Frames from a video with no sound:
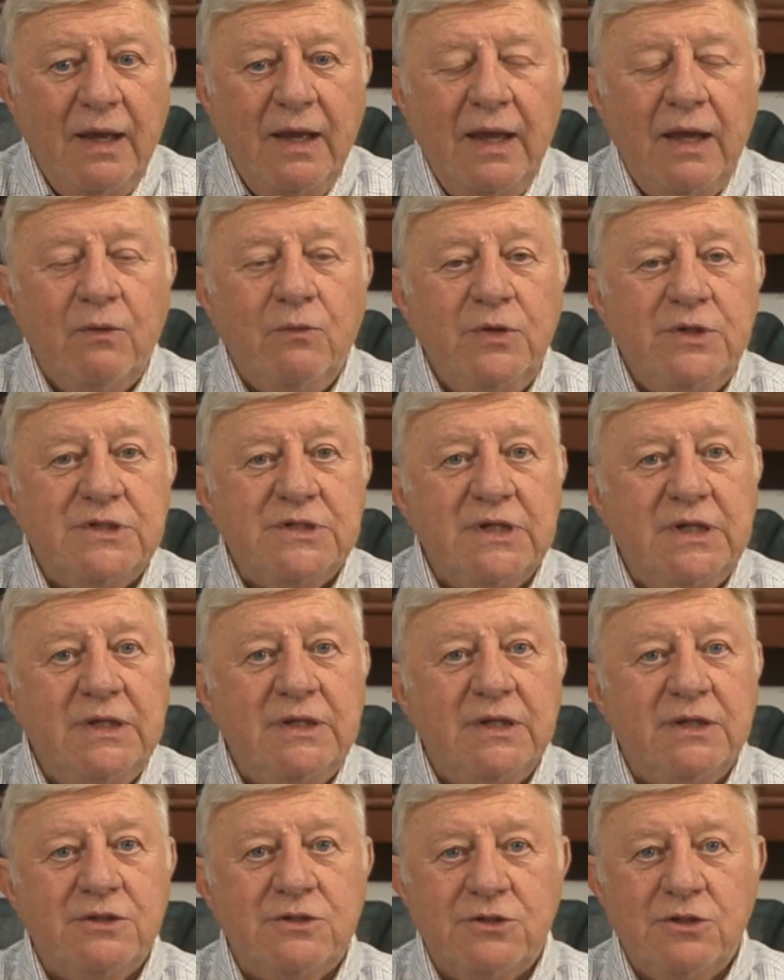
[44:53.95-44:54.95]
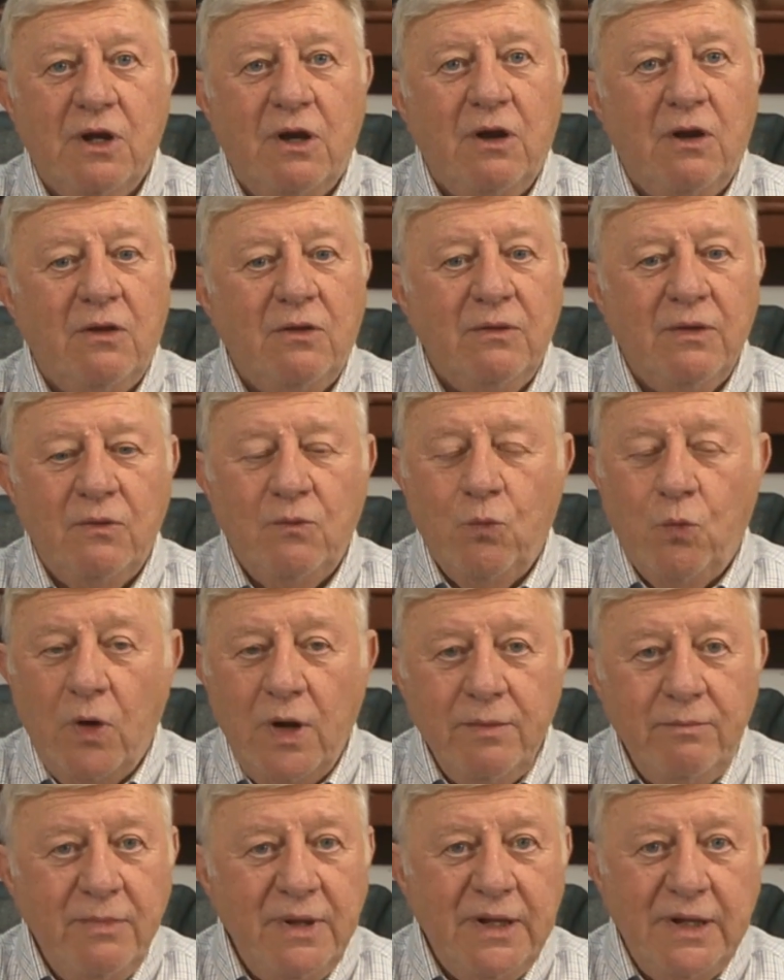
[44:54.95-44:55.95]
And we see that Saul,
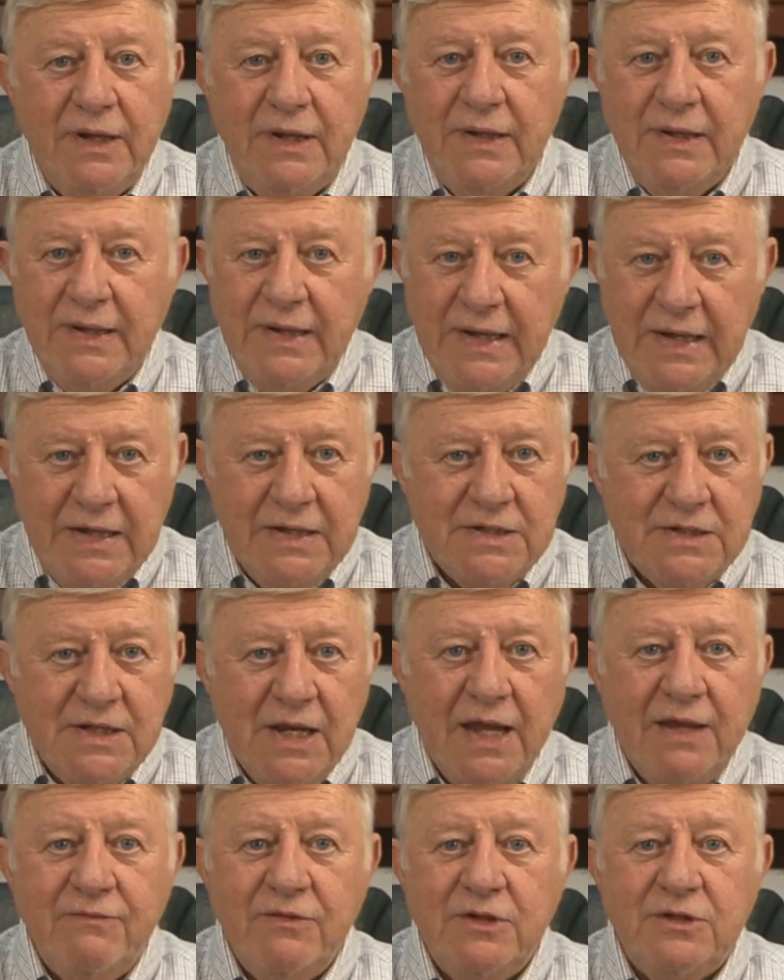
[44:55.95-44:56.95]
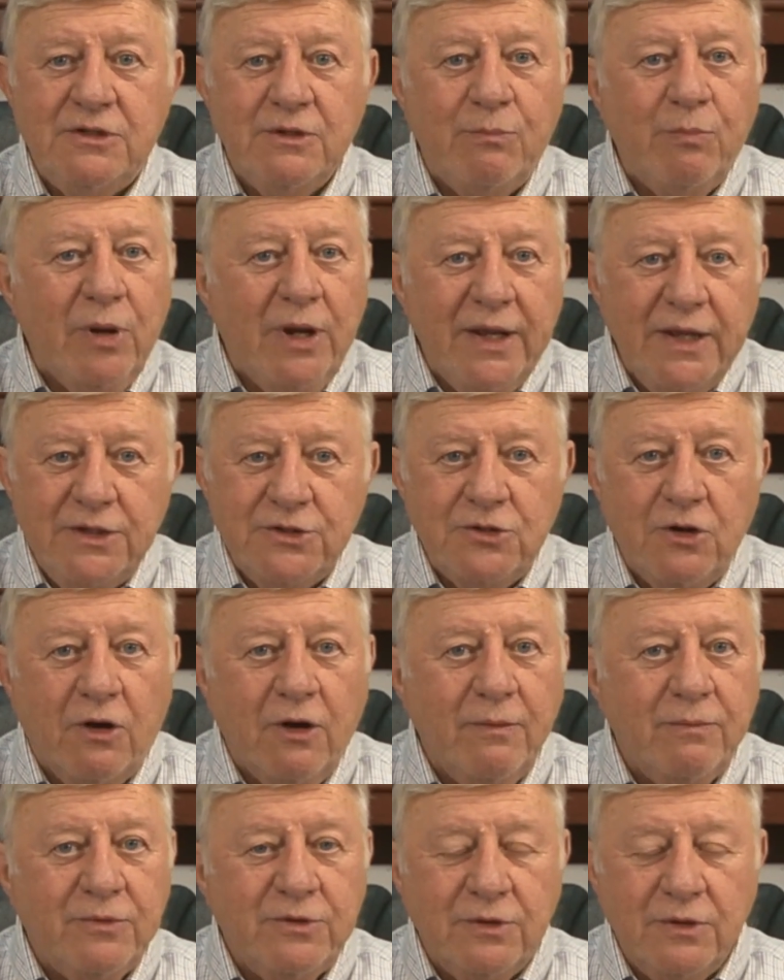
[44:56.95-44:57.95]
one minute, needs David to play his
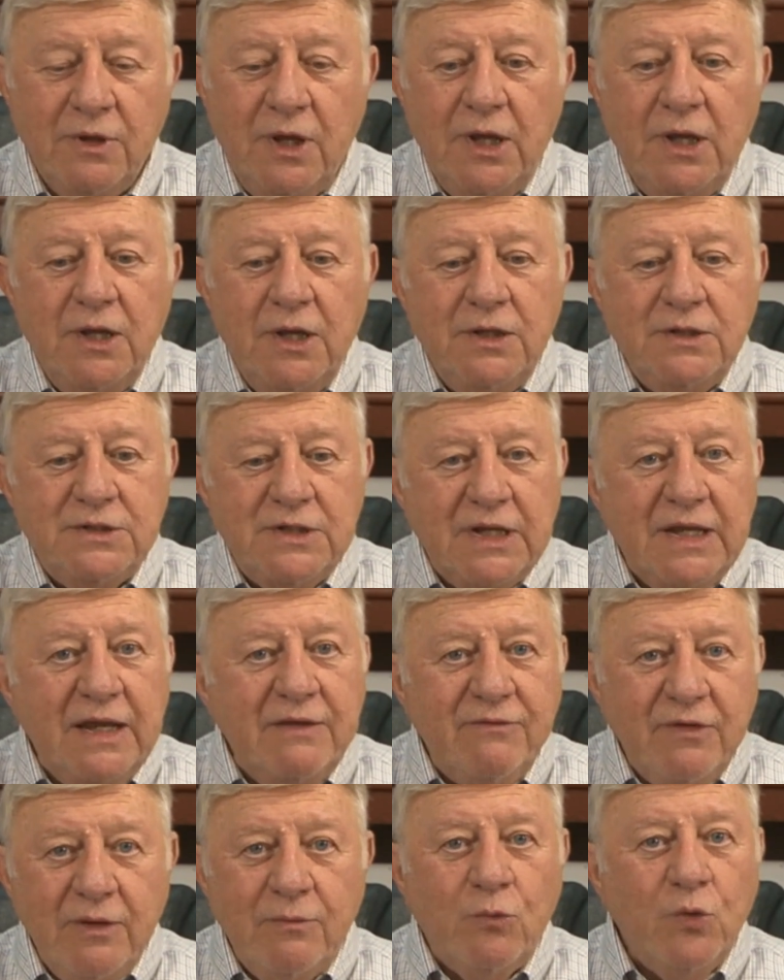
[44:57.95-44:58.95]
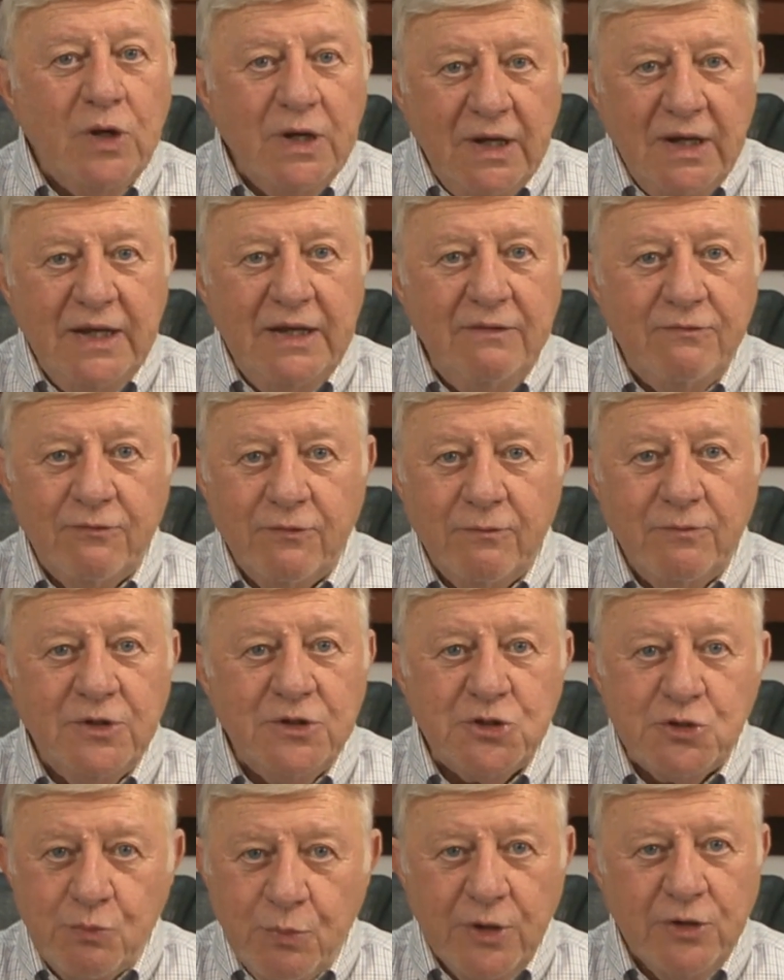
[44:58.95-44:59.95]
harp to, to give him relief from the
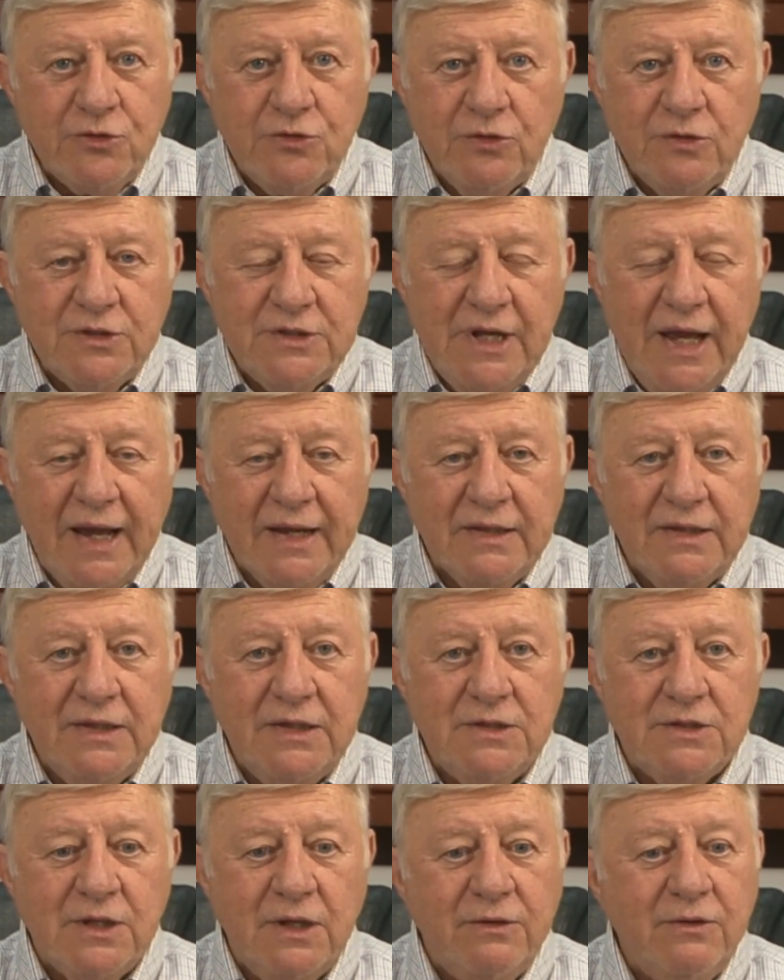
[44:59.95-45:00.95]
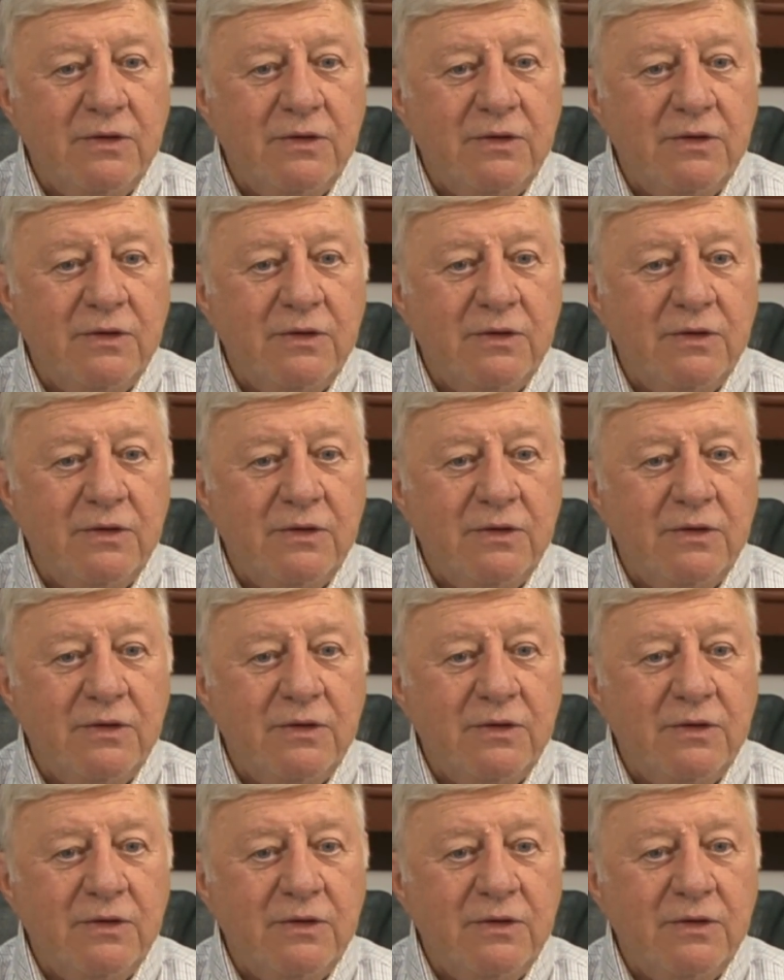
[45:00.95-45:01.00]
spiritual attack that he's under.